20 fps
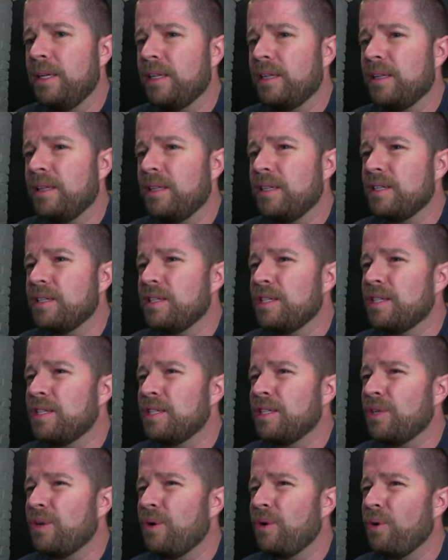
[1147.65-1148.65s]
the
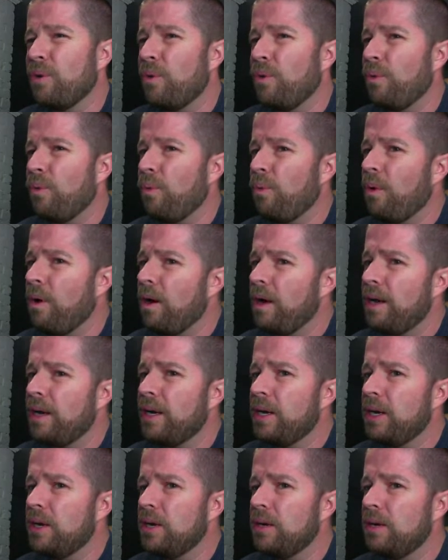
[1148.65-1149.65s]

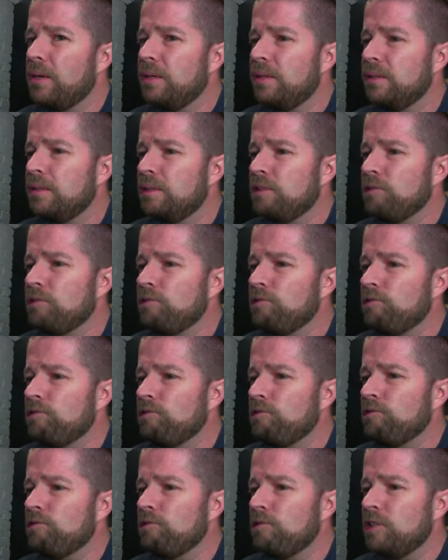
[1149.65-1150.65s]
Squire
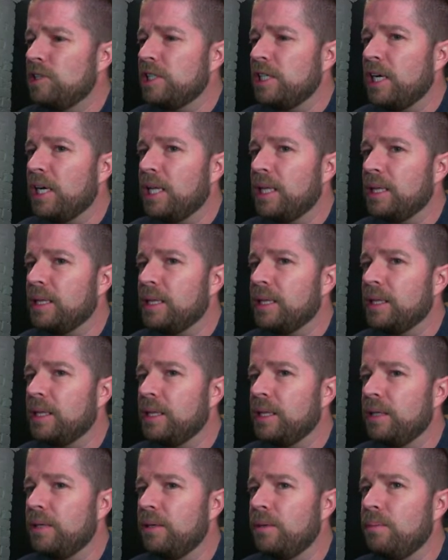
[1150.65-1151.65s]
a
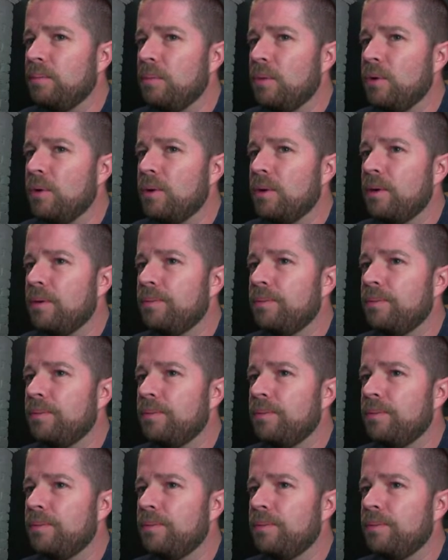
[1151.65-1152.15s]
little more.